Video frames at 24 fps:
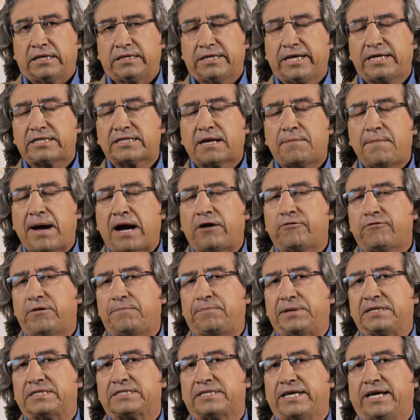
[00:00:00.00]
This amount
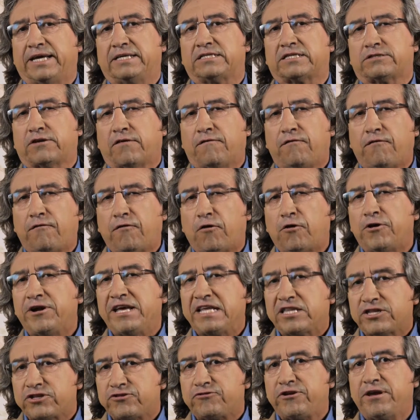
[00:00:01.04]
represents
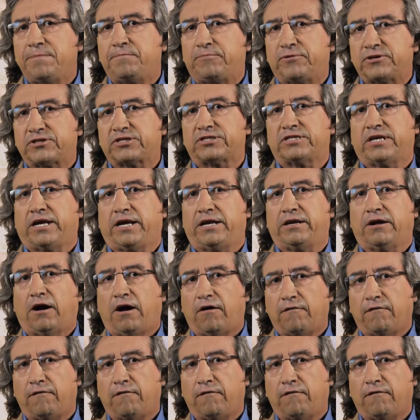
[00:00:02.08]
43%